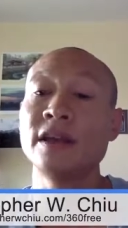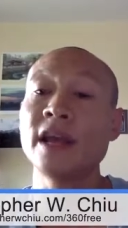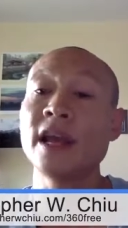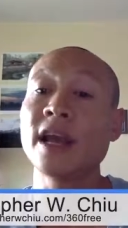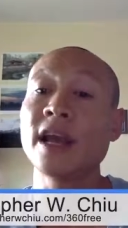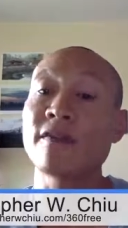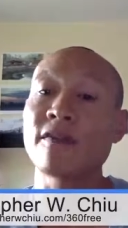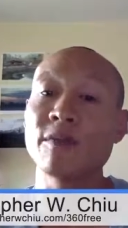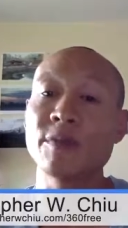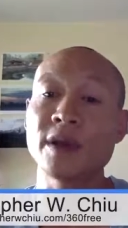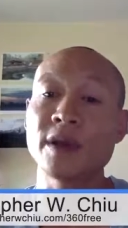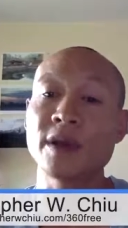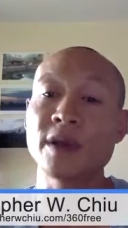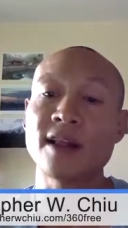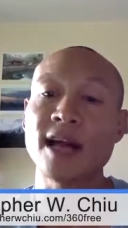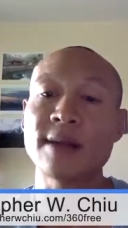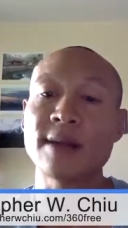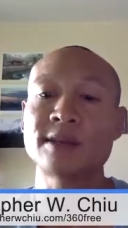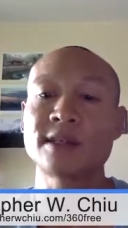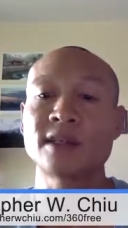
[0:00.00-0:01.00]
Yeah, from the
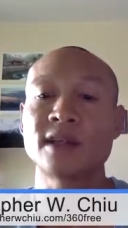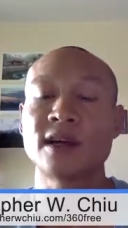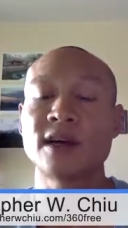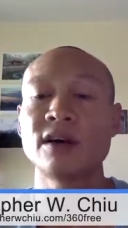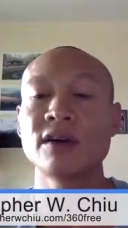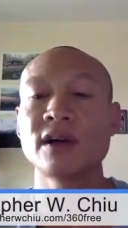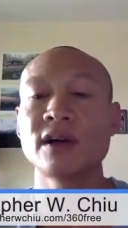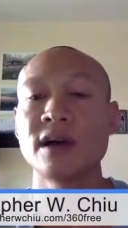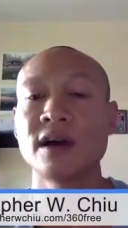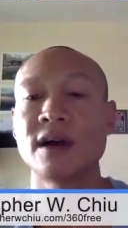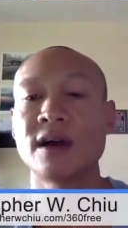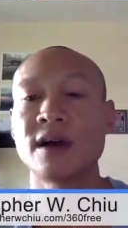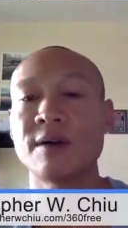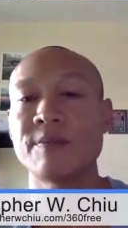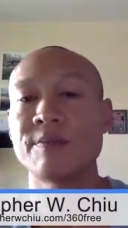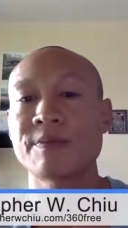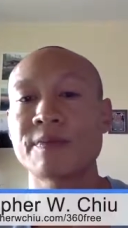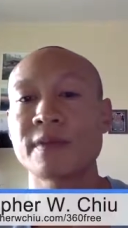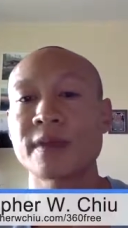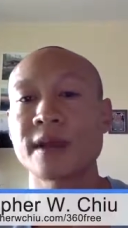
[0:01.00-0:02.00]
collapsed lung.
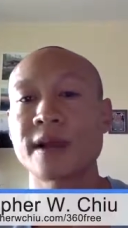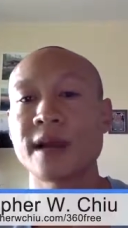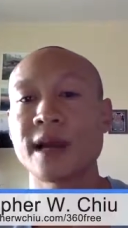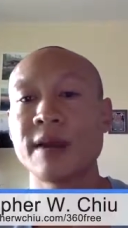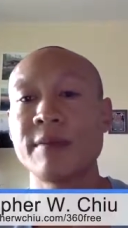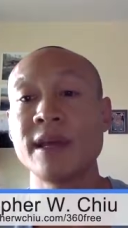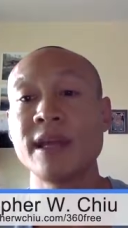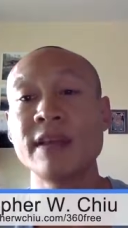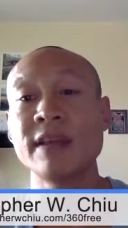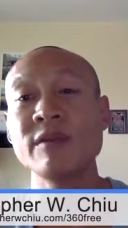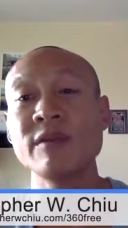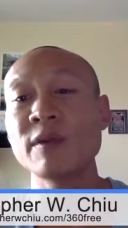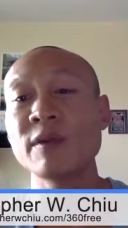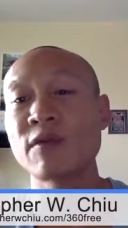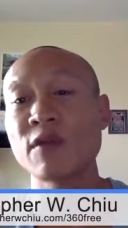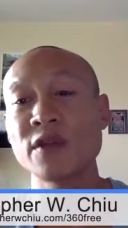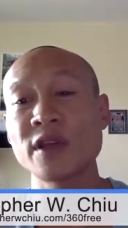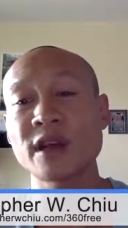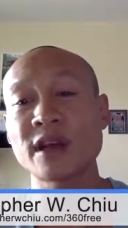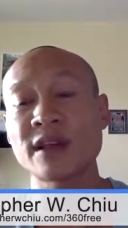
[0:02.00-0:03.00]
Um, I mean, even
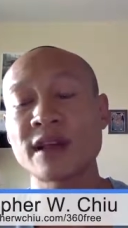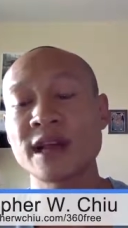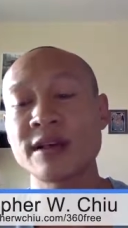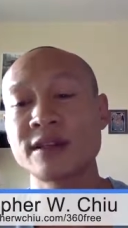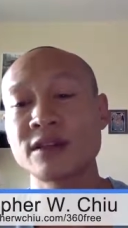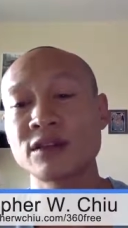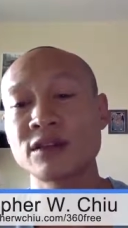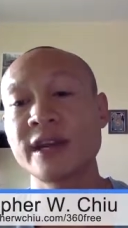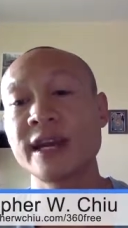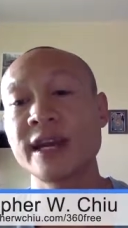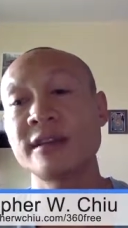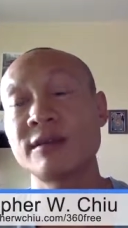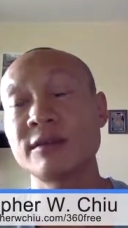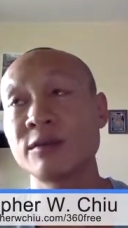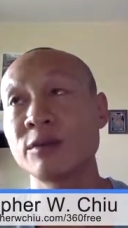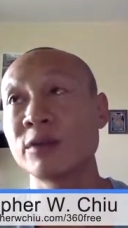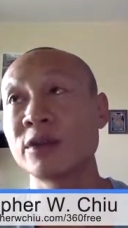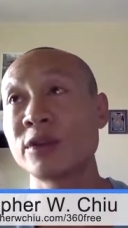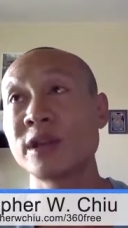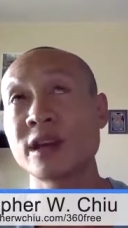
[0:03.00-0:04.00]
before the collapse. So yeah,
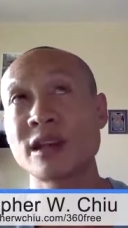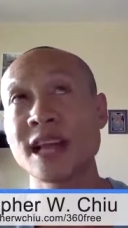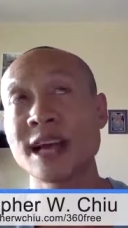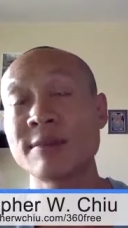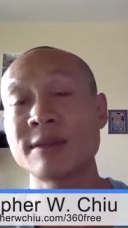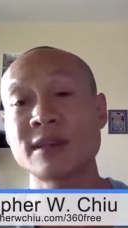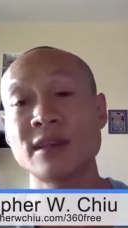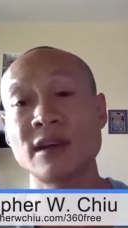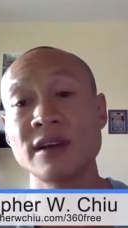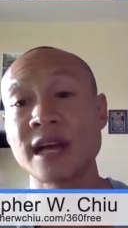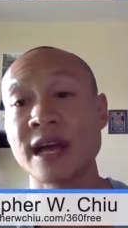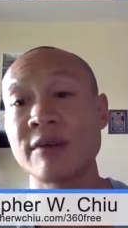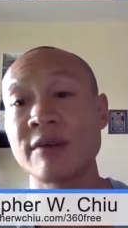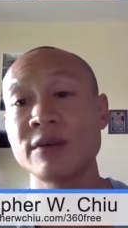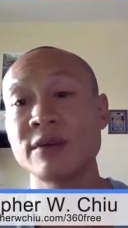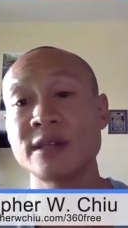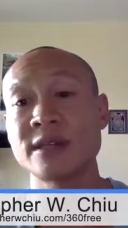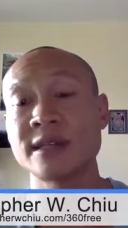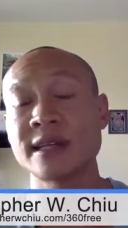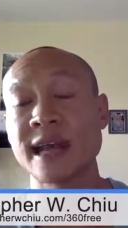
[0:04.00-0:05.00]
with the collapsed lung, I
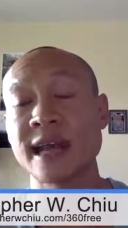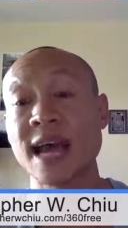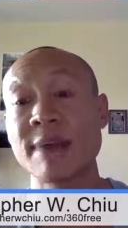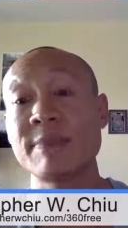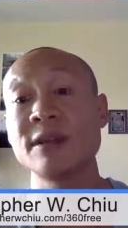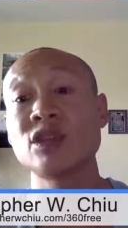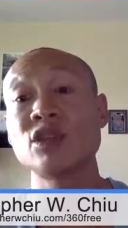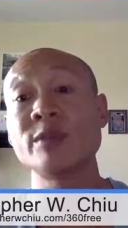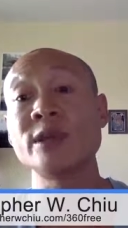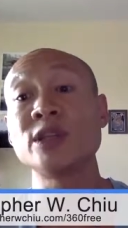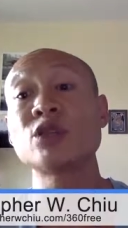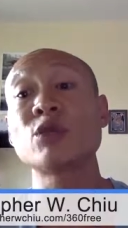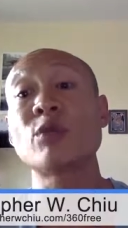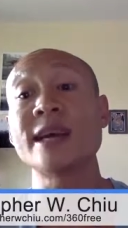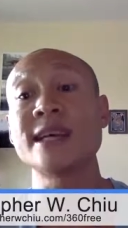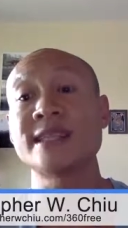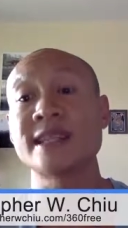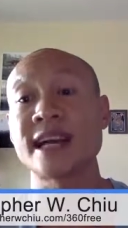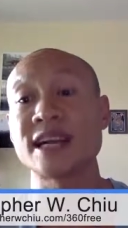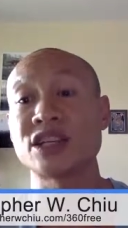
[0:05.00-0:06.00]
was, it happened to me
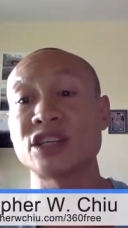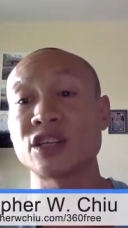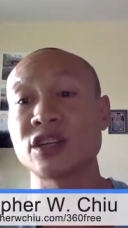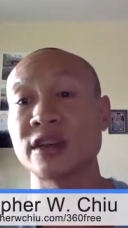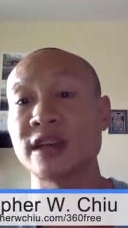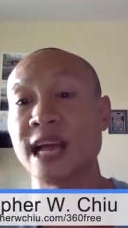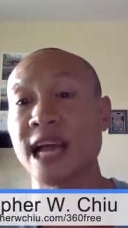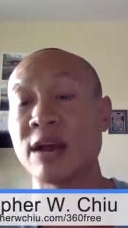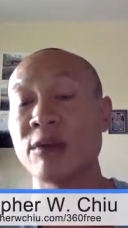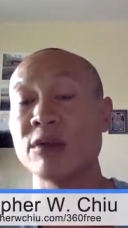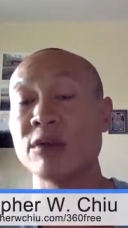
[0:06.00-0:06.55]
twice actually.